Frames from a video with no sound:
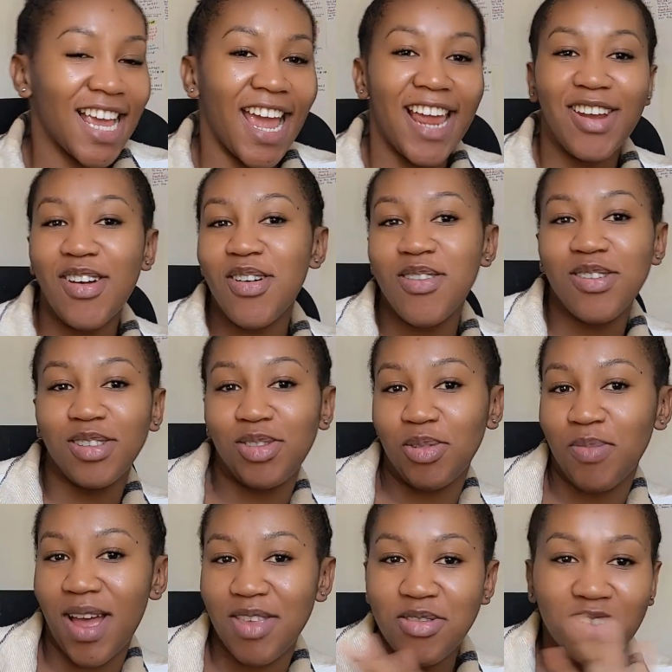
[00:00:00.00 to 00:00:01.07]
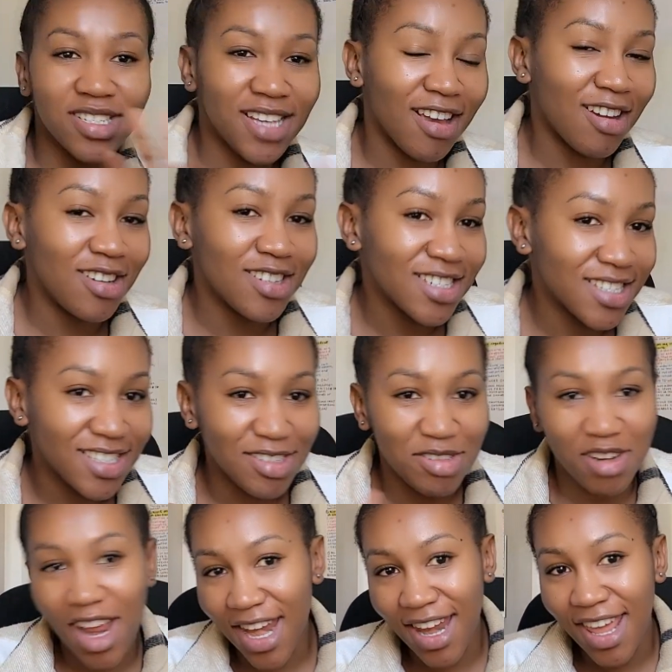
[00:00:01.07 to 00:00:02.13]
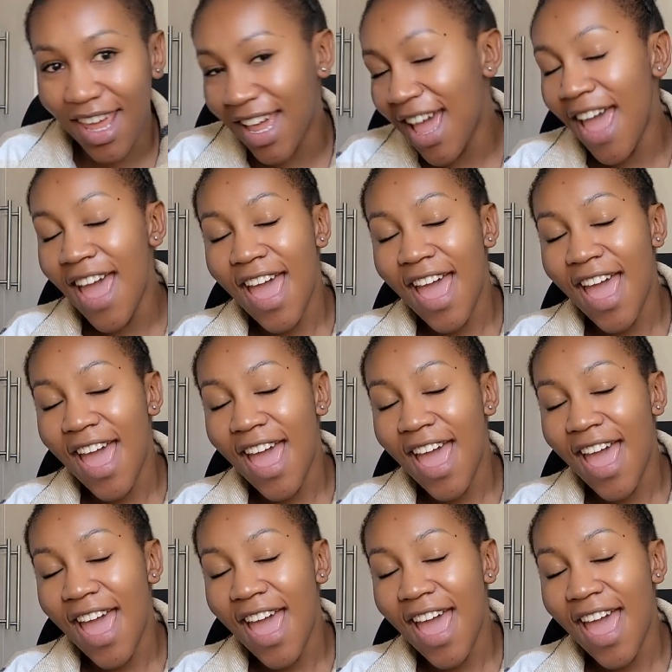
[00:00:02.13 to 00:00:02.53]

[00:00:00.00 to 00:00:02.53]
hello to my neuropsychologist in training,